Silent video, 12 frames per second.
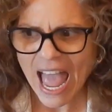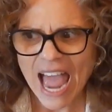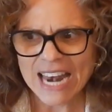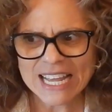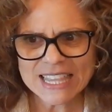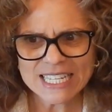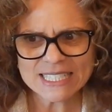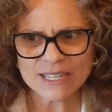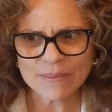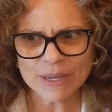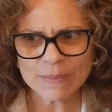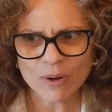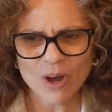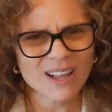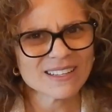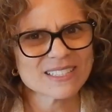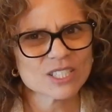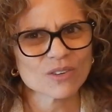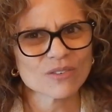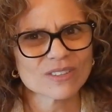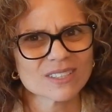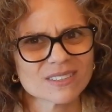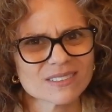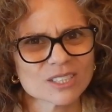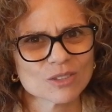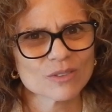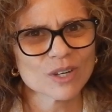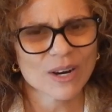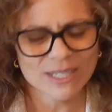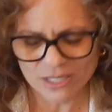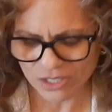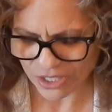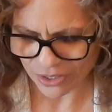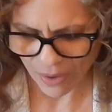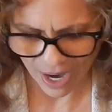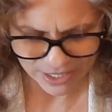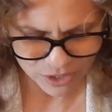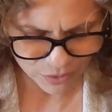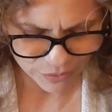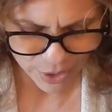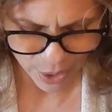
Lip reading: And I think some people call it Silvercrest too. I don't